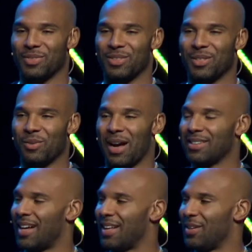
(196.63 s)

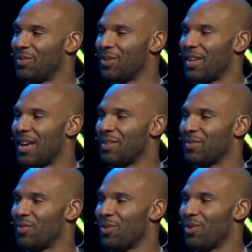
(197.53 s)
I lived on the 8th
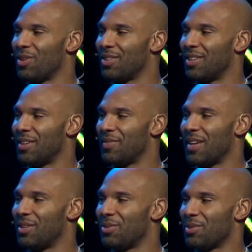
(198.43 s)
floor of
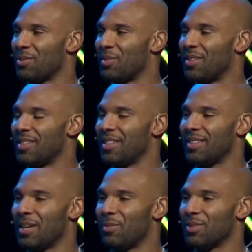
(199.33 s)
that dorm, and
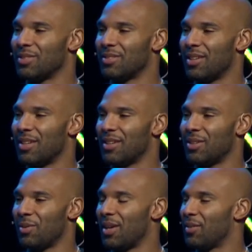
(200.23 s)
there was
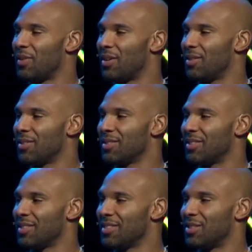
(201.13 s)
no elevator.
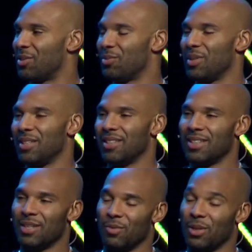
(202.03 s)
So
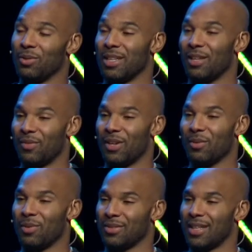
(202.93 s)
there was an
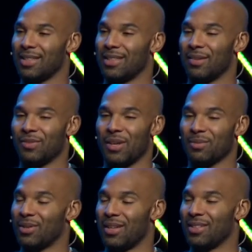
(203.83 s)
elevator, but it was like a death
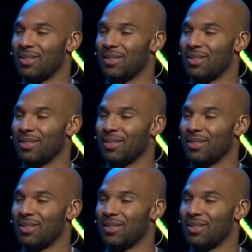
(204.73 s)
trap, so I didn't